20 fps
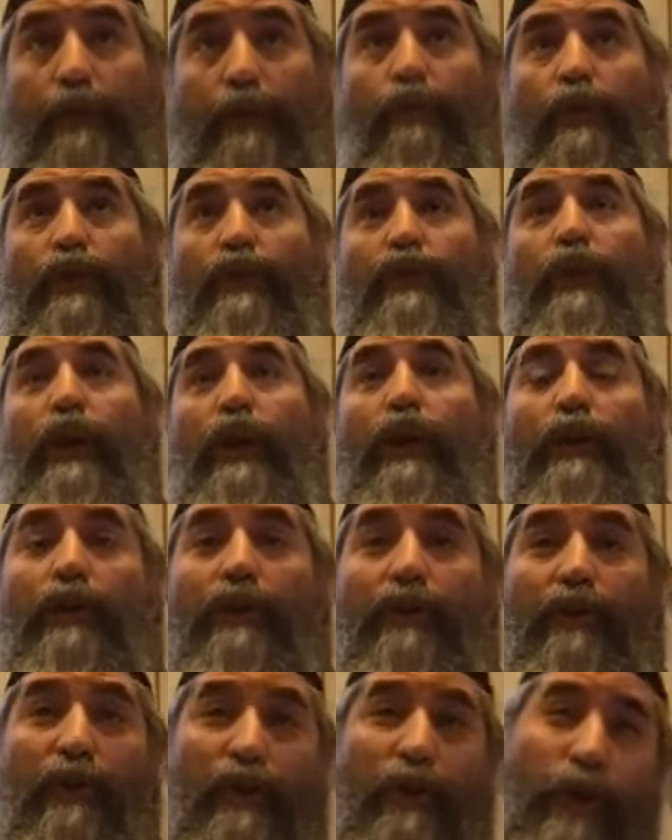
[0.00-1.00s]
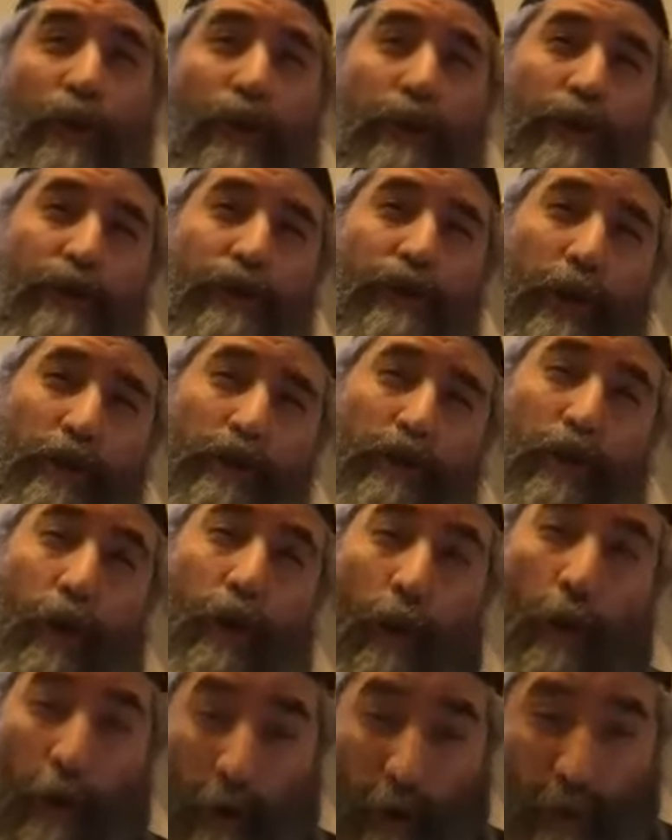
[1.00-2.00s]
was not such a
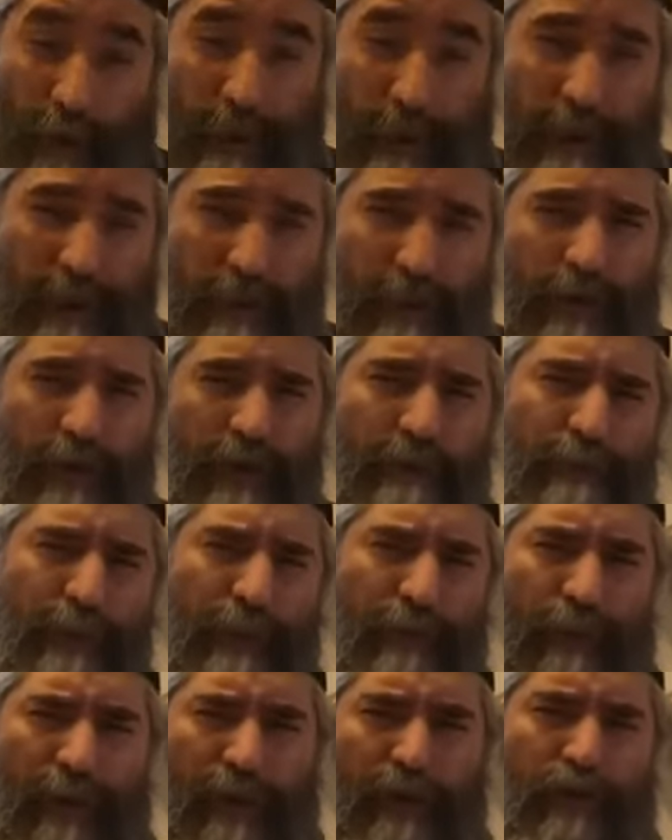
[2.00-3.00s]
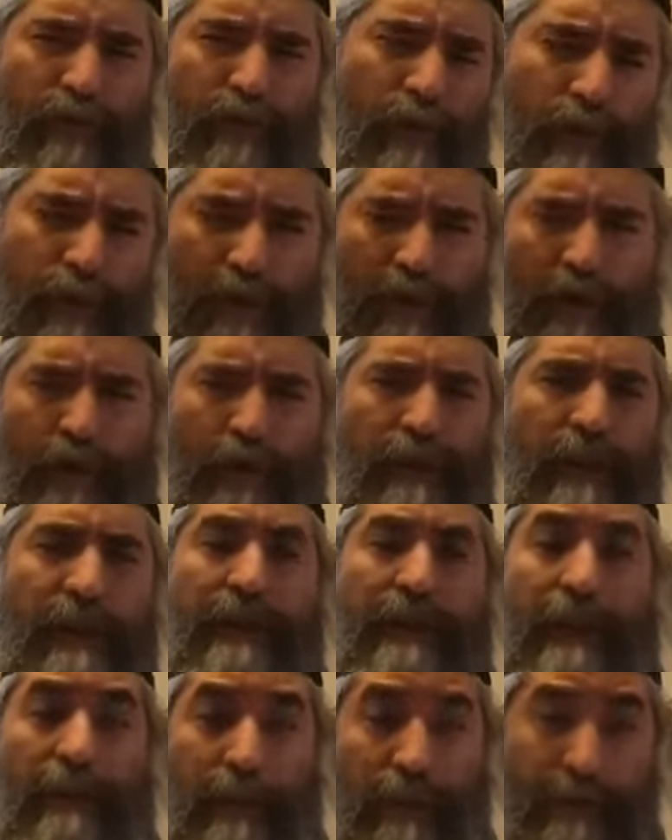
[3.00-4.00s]
holy or spiritual journey
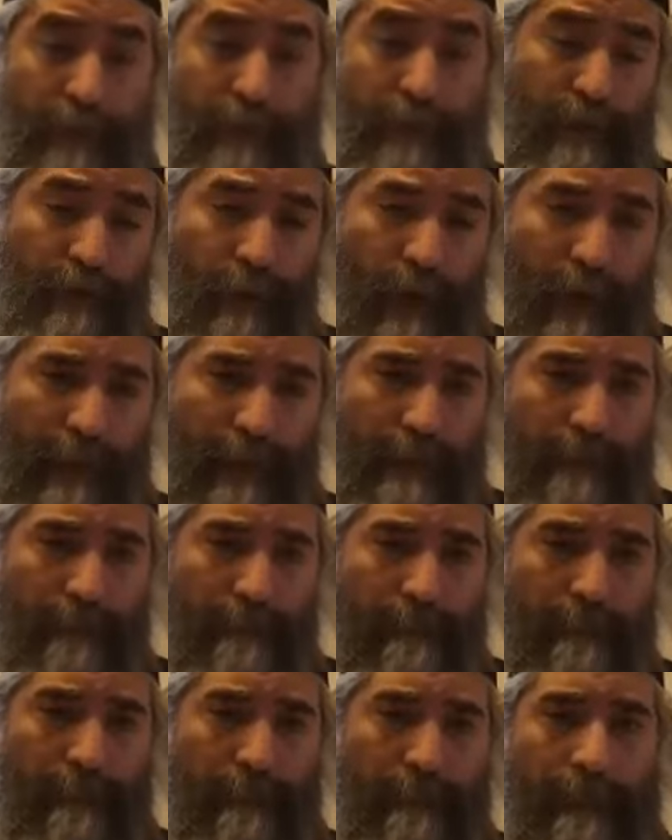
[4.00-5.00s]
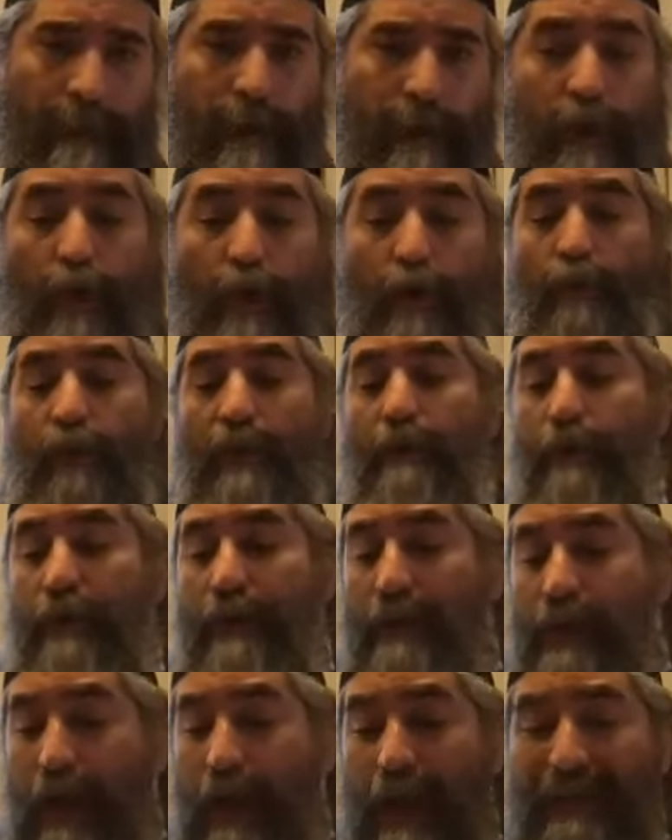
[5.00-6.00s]
like the first one, we
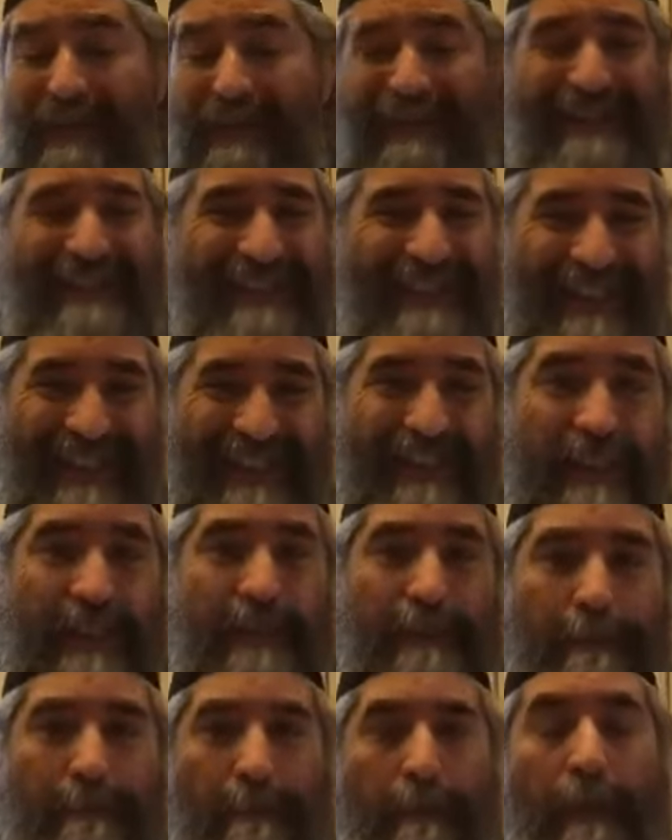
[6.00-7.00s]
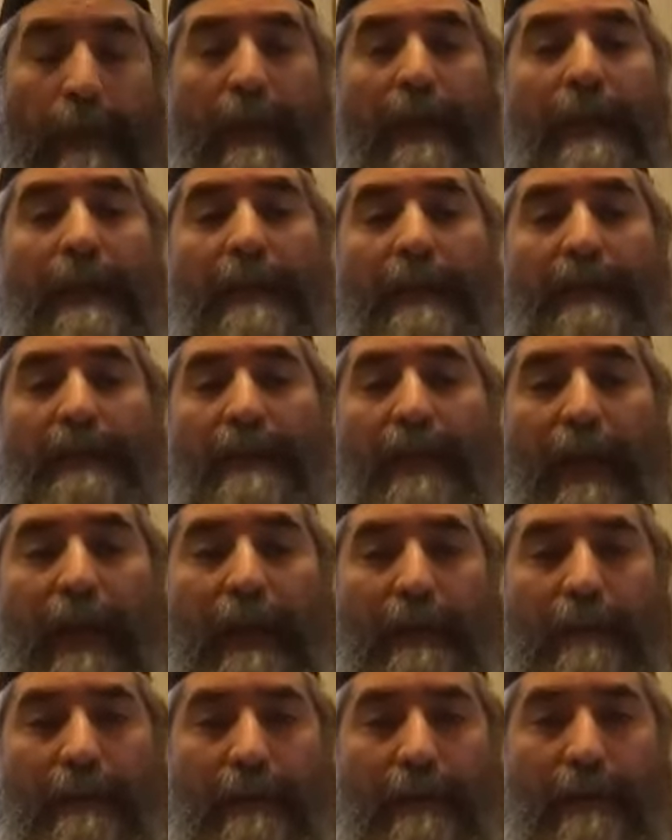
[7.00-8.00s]
will not see in
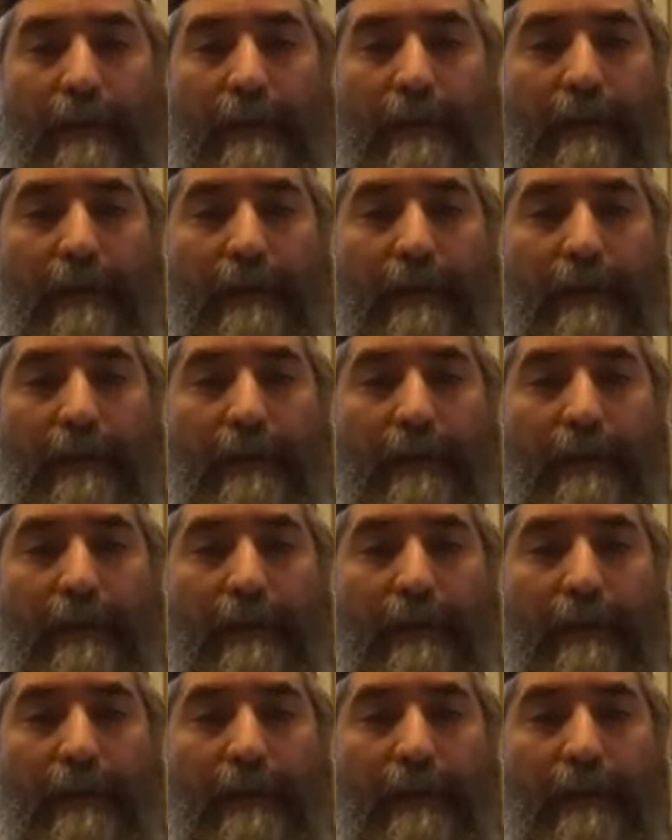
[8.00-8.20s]
that